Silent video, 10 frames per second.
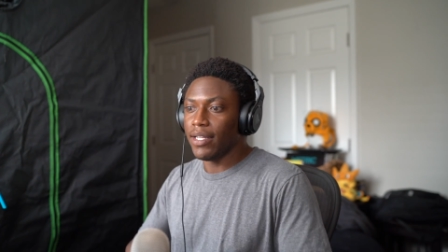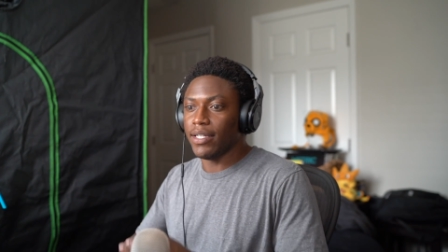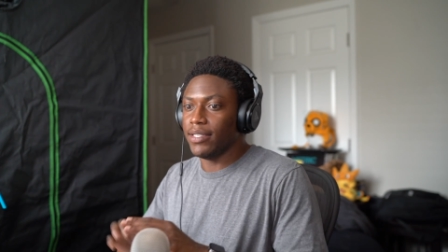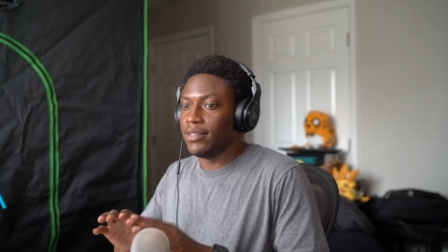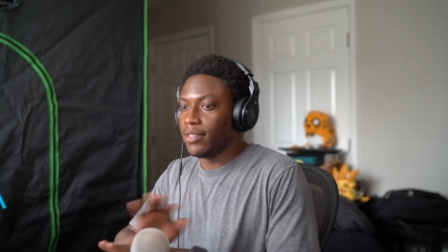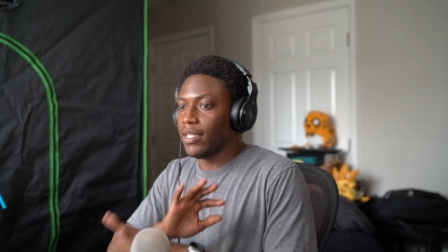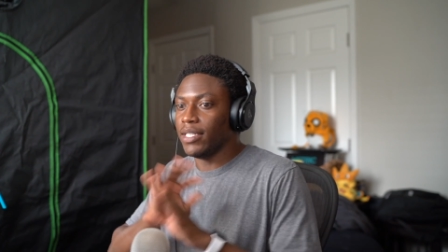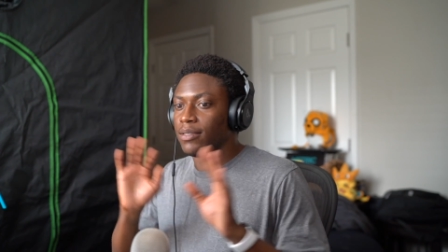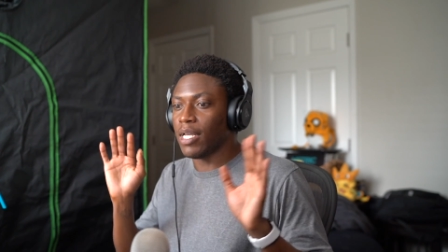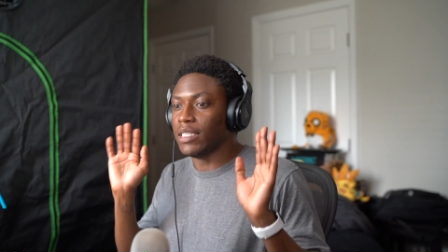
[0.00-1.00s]

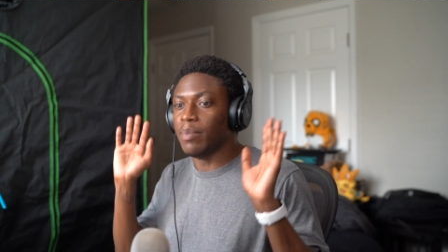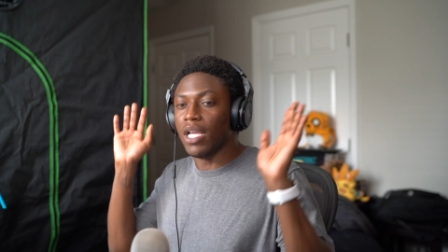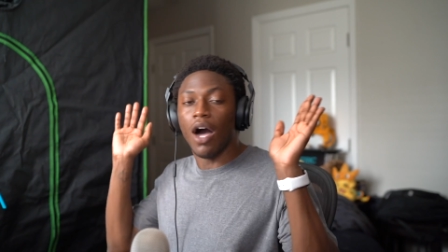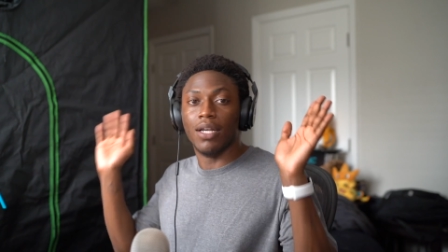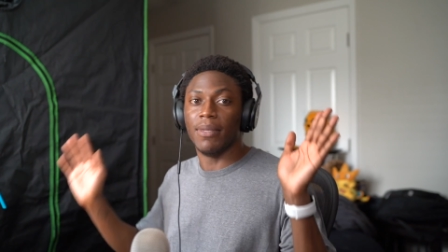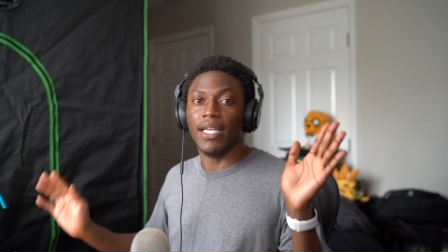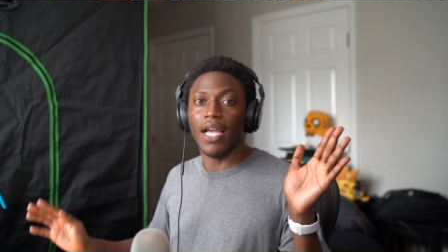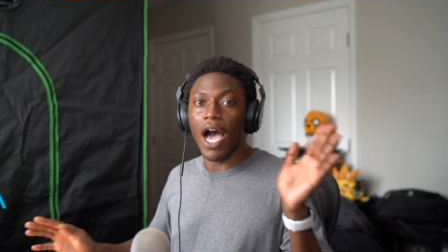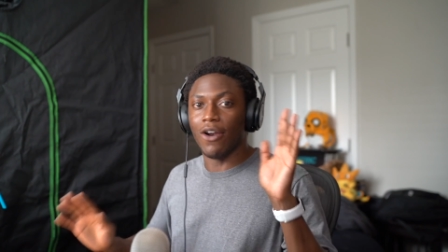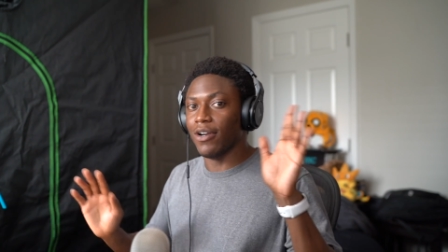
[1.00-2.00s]
is beyond me.
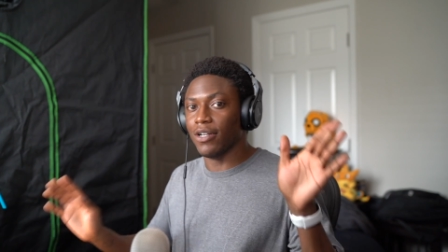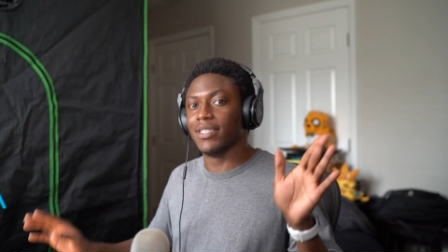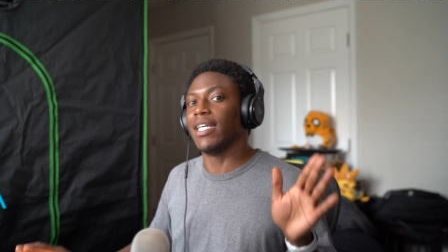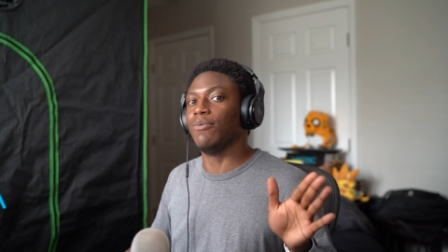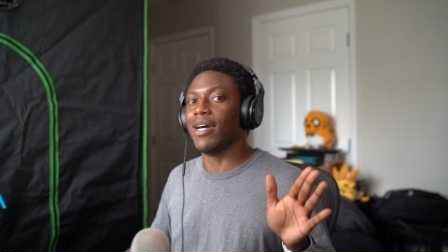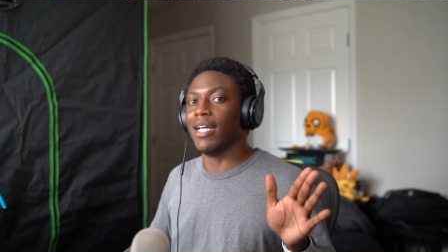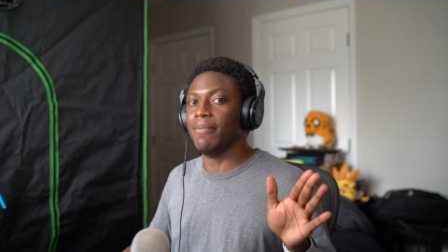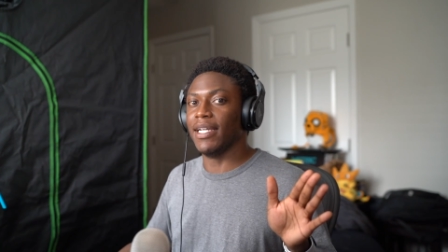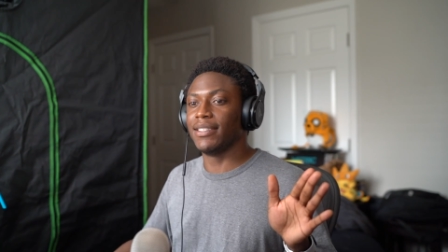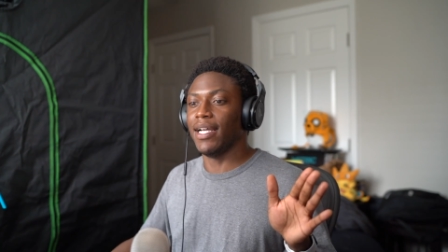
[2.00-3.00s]
I don't understand why that
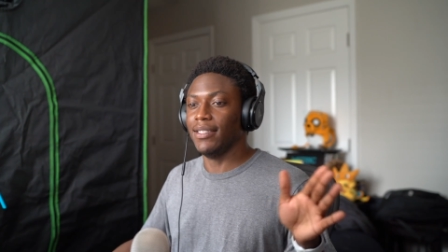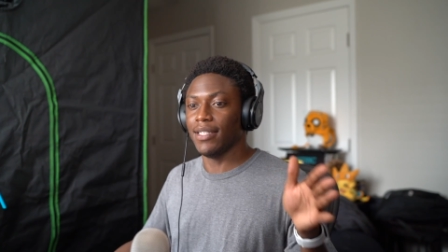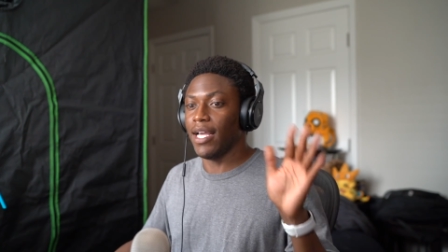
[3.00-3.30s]
makes sense.